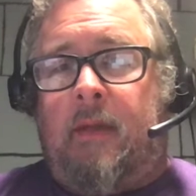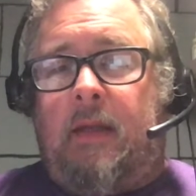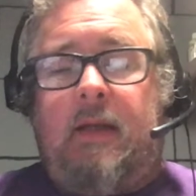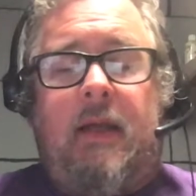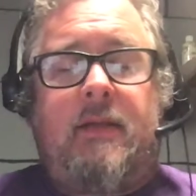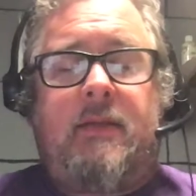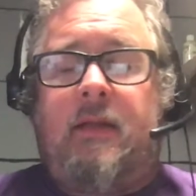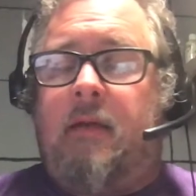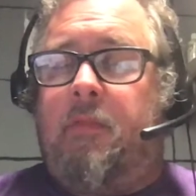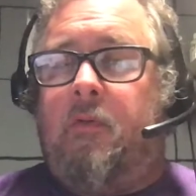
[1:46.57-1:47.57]
and it has a
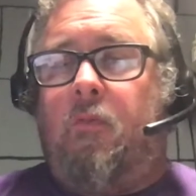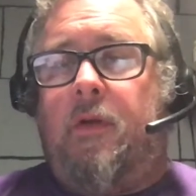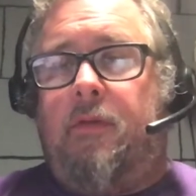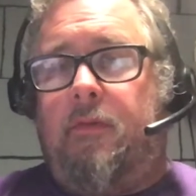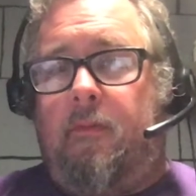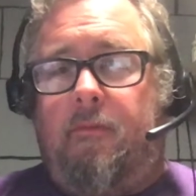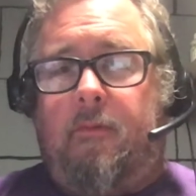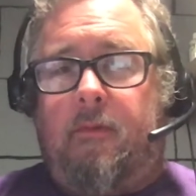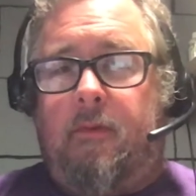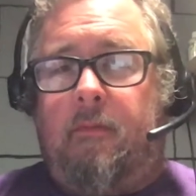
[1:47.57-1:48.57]
number 1 through 4.